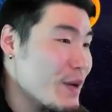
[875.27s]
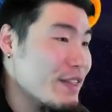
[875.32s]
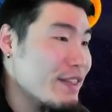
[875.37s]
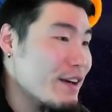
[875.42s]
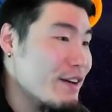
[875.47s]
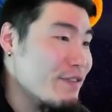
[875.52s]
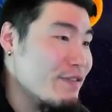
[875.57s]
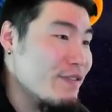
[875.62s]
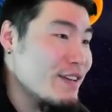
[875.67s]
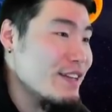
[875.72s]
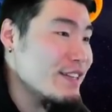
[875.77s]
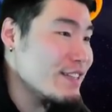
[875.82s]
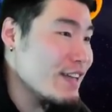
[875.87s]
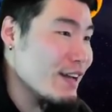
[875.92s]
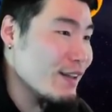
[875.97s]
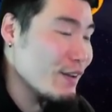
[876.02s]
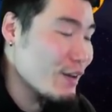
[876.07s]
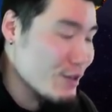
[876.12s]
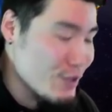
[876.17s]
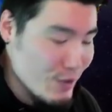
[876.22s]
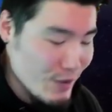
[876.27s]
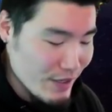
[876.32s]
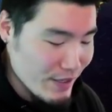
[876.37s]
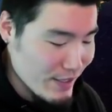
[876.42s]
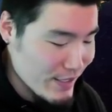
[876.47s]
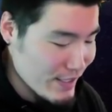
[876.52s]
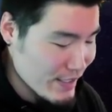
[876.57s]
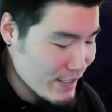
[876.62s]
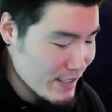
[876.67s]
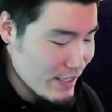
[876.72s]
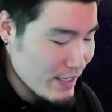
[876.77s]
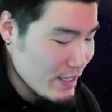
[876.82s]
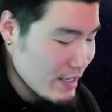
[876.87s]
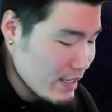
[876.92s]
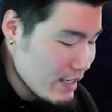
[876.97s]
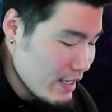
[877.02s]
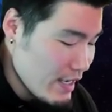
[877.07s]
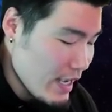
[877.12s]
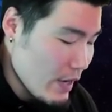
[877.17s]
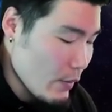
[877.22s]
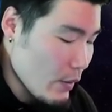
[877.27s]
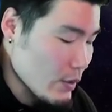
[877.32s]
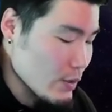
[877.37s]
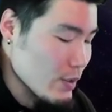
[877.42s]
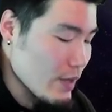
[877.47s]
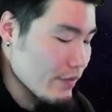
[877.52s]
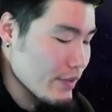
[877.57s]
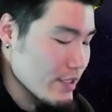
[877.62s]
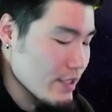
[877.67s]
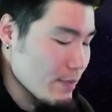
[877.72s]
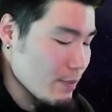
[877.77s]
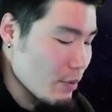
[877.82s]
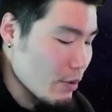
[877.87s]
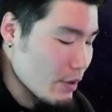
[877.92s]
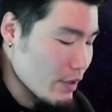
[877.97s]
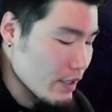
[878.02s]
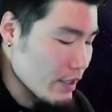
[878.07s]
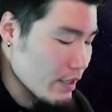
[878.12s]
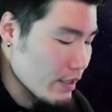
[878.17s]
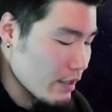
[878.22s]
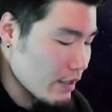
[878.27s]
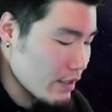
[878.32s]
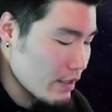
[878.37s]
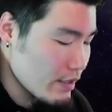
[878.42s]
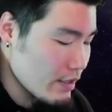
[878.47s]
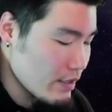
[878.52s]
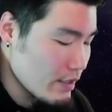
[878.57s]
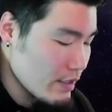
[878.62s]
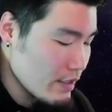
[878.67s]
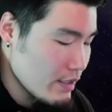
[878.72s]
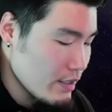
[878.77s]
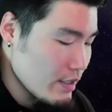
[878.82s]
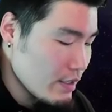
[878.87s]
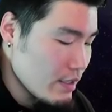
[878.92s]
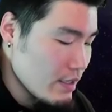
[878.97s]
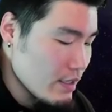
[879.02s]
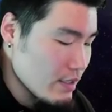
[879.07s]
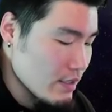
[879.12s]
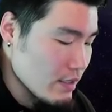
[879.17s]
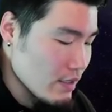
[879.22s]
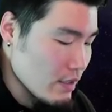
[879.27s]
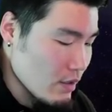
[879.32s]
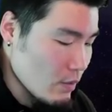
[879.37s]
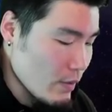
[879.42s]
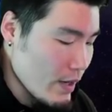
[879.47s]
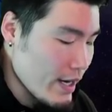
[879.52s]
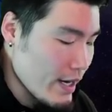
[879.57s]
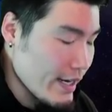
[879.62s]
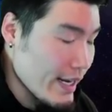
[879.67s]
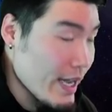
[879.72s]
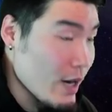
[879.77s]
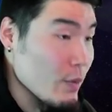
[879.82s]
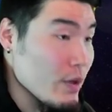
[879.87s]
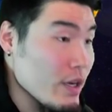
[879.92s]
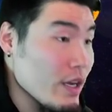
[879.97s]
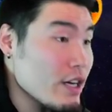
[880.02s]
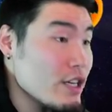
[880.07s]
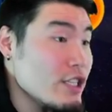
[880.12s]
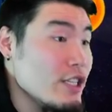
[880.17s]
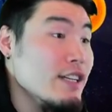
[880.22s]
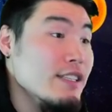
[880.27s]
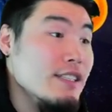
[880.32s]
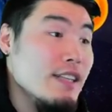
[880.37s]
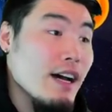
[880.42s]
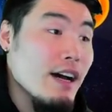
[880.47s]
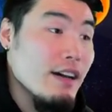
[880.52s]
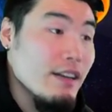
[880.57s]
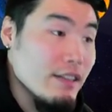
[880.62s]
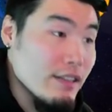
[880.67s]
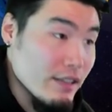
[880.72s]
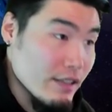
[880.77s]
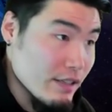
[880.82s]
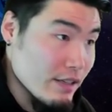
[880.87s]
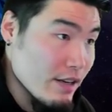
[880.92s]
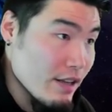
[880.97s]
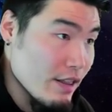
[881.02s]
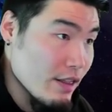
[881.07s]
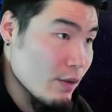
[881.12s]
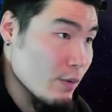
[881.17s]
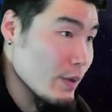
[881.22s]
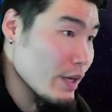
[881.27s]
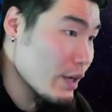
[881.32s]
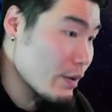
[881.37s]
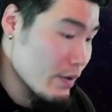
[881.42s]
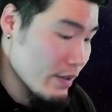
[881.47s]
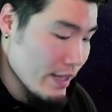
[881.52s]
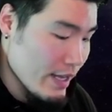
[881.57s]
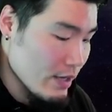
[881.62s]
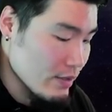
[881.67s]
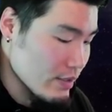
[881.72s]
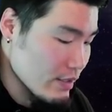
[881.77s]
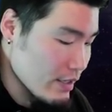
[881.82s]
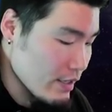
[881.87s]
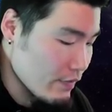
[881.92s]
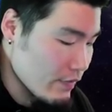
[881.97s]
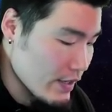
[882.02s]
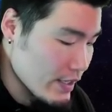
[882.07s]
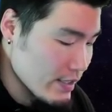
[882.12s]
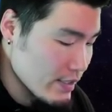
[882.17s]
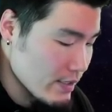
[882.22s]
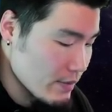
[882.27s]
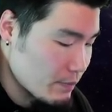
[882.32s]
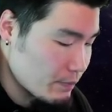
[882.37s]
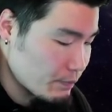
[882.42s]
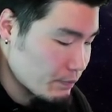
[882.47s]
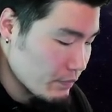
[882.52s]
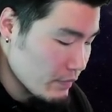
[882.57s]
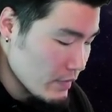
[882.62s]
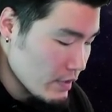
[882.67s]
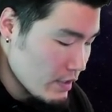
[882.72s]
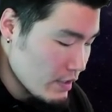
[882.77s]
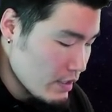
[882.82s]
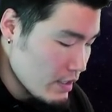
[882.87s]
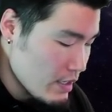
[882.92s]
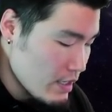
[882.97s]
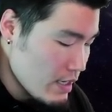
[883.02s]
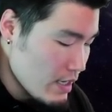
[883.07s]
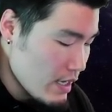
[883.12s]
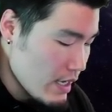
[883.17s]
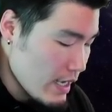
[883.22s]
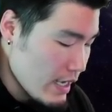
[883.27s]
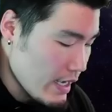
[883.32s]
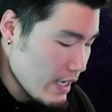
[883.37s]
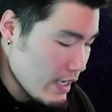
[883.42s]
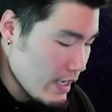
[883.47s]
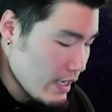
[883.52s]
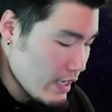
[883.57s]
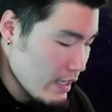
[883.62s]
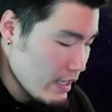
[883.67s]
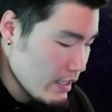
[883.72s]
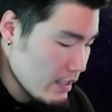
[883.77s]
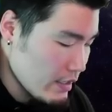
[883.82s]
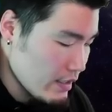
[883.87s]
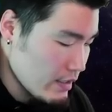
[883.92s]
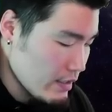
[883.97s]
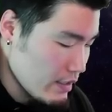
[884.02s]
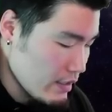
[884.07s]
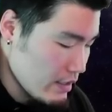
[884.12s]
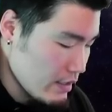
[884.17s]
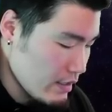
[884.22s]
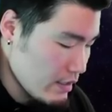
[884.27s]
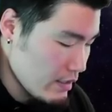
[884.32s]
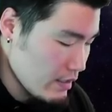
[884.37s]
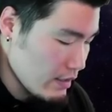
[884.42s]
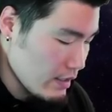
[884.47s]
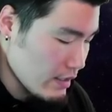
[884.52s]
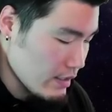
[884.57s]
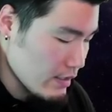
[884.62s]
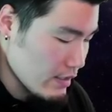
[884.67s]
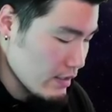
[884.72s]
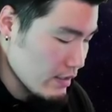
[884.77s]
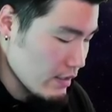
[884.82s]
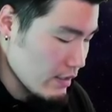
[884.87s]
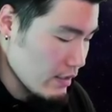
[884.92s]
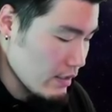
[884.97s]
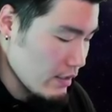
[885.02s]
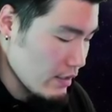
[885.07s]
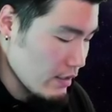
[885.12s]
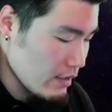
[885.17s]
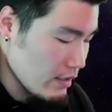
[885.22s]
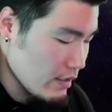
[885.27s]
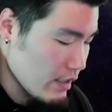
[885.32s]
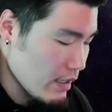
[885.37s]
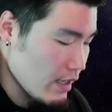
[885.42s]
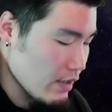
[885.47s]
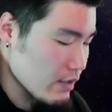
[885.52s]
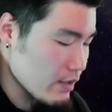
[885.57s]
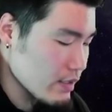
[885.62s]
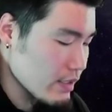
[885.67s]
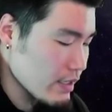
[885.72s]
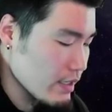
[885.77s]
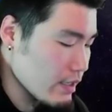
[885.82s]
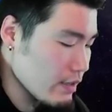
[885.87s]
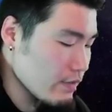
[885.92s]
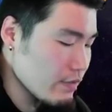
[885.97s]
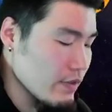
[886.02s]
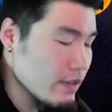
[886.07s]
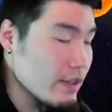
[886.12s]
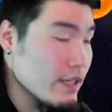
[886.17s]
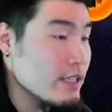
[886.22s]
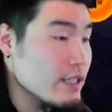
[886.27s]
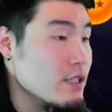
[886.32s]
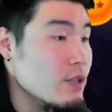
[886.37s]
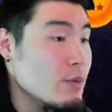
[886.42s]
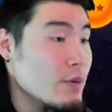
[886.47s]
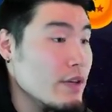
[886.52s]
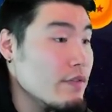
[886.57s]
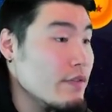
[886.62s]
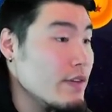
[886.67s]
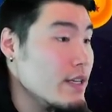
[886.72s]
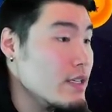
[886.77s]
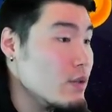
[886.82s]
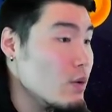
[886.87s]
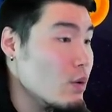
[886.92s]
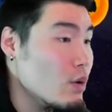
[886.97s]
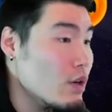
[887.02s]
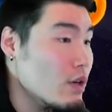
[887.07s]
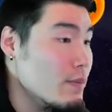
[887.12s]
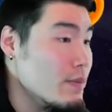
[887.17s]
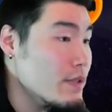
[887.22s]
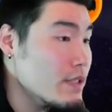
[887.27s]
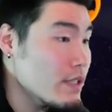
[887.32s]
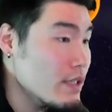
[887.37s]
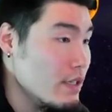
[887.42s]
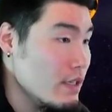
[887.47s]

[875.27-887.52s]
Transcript: our PHY LR Trunks. We also have the support here. So right now we are just under 300,000 defense. And let's see, I'll just give these three PHY Orbs